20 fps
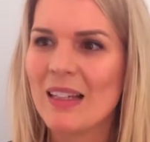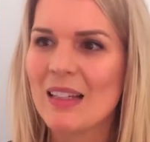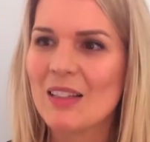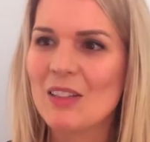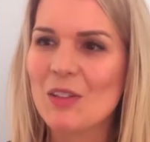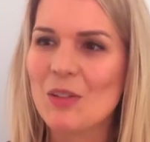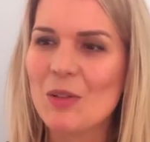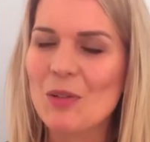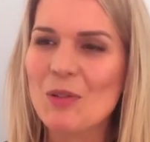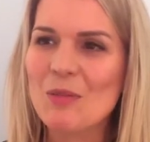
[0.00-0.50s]

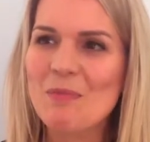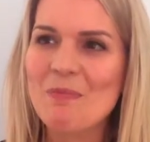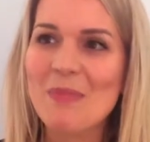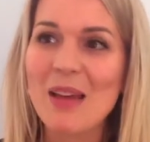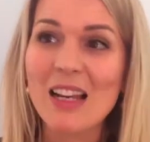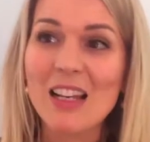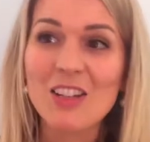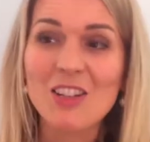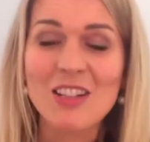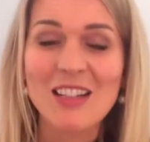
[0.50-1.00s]
So
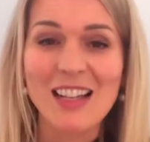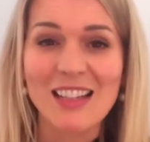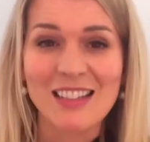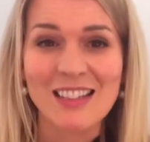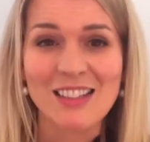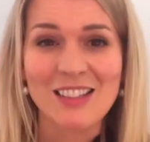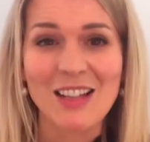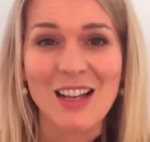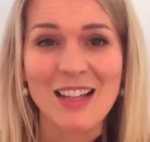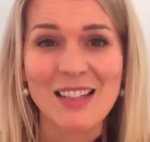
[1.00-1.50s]
managing
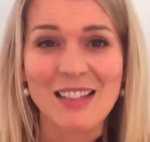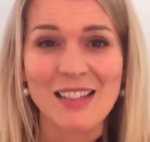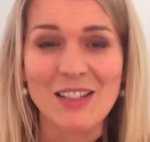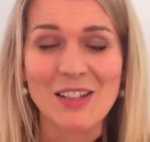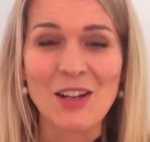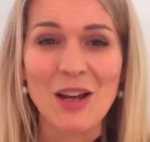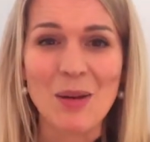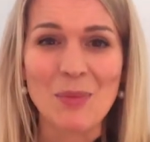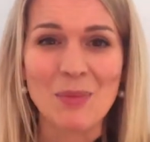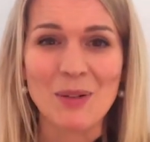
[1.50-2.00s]
exercise in
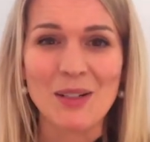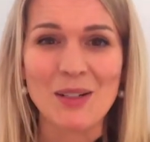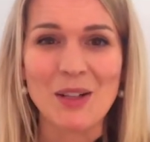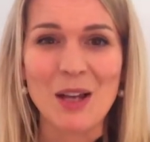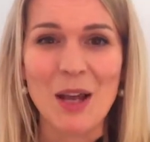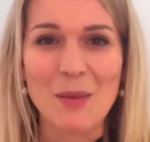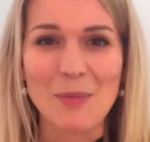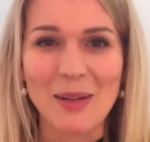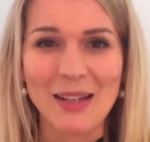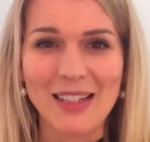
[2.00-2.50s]
type 1
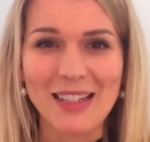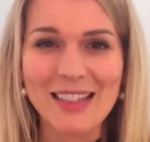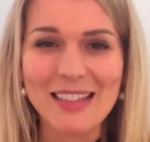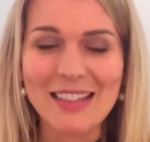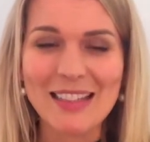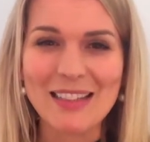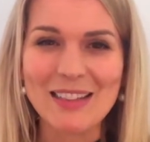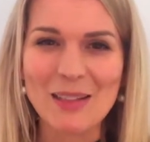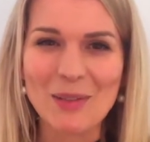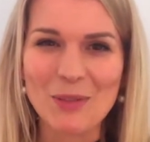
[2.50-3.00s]
diabetes
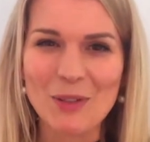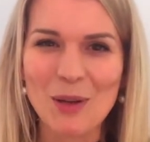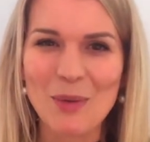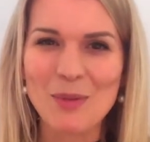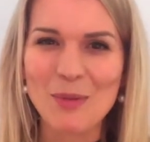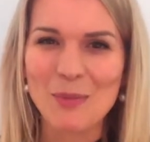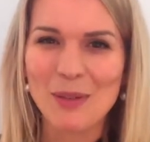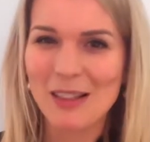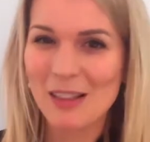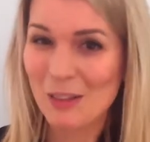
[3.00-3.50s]
can
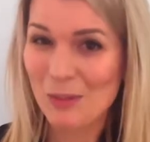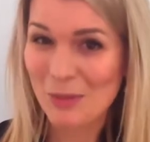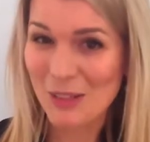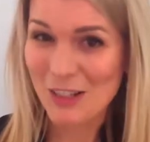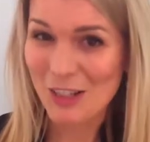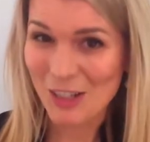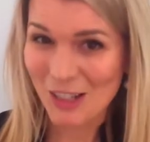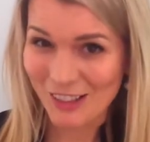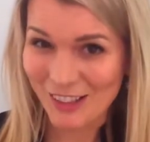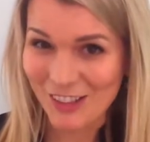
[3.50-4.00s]
sometimes be a little
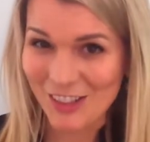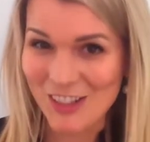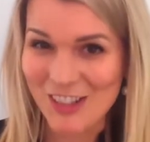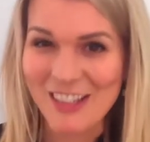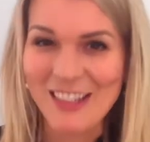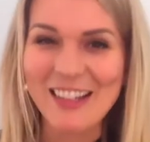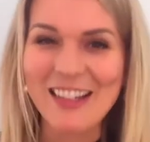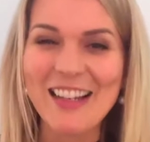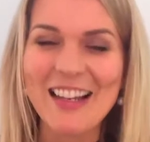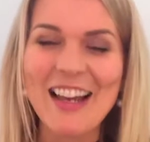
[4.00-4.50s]
bit
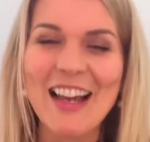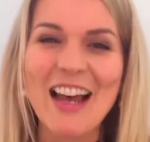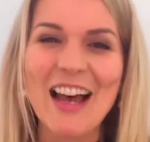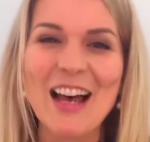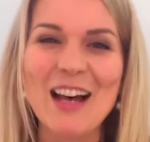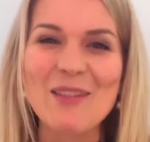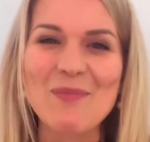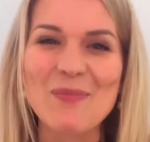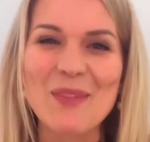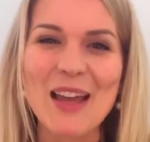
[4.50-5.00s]
challenging,
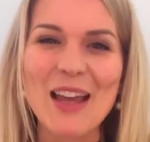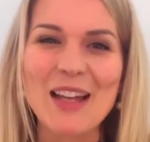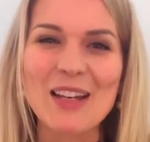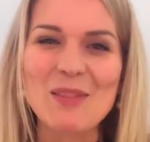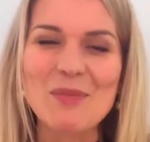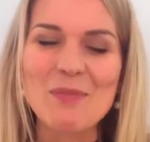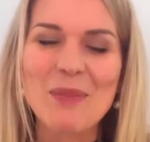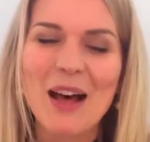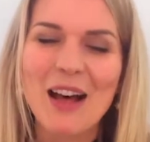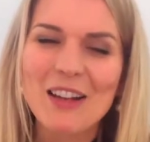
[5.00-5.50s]

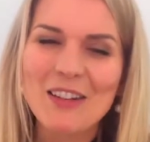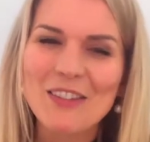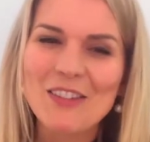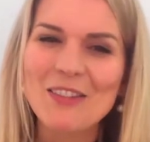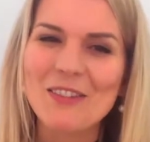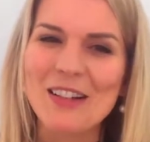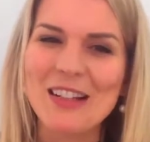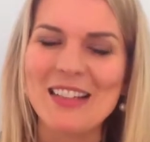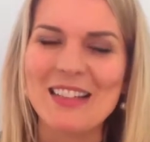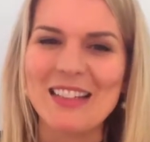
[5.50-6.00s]
and part of
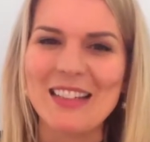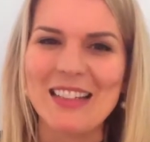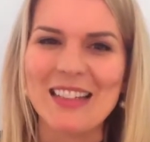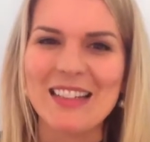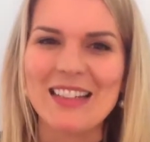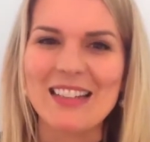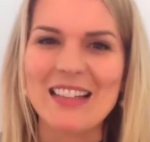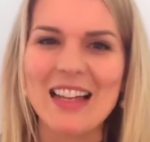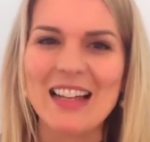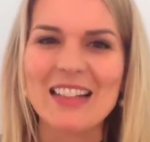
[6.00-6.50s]
the reason
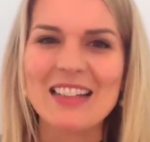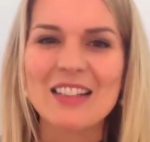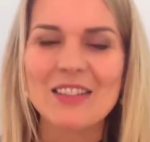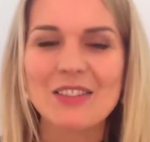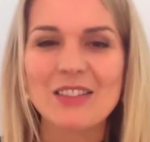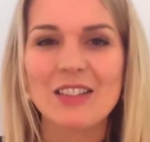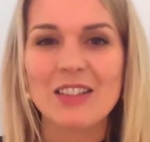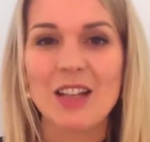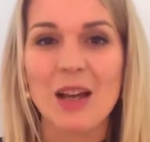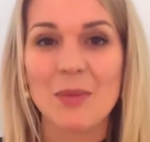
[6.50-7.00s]
is that
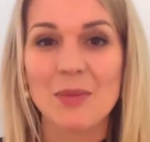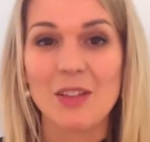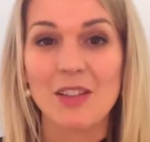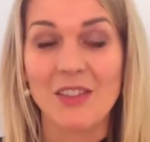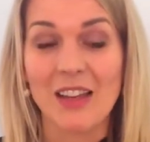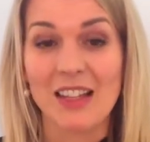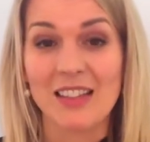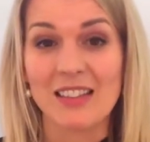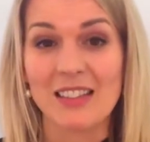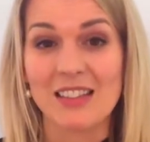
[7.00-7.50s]
different types of
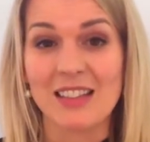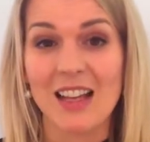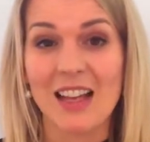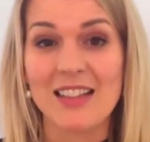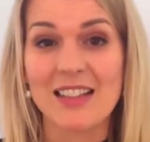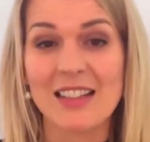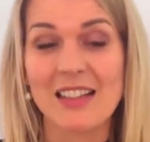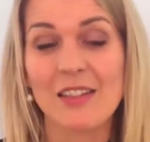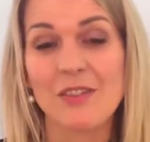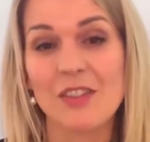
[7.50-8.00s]

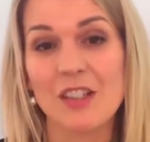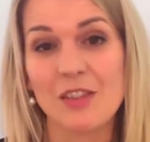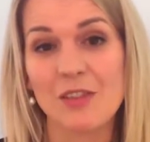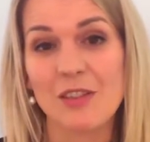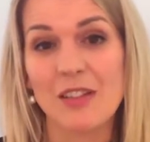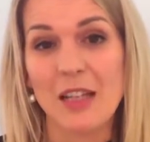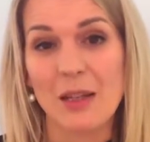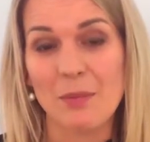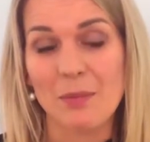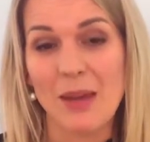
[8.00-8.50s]
exercise can have
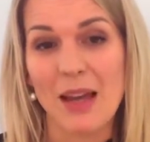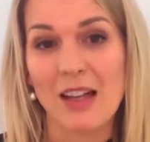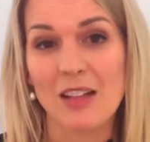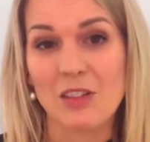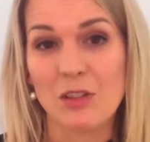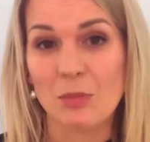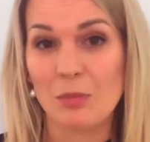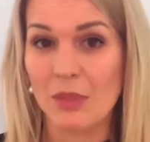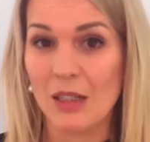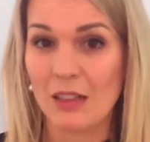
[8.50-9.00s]
different impacts
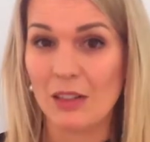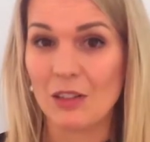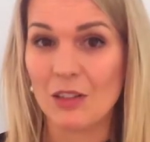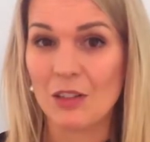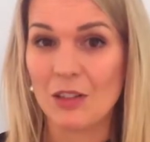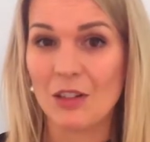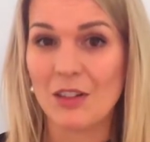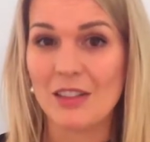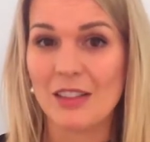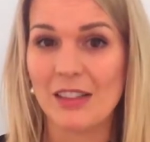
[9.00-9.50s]
on blood
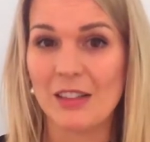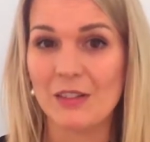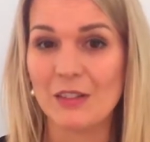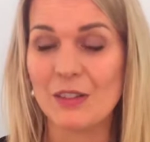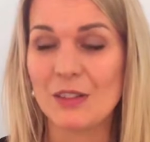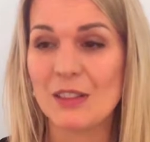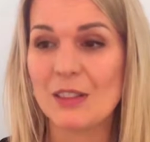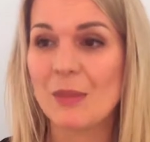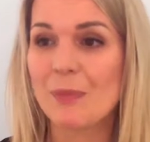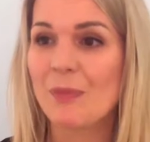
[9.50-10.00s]
glucose
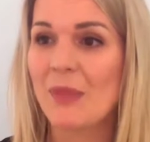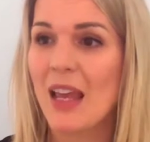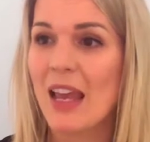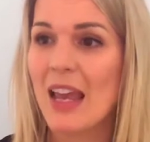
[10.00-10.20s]
levels.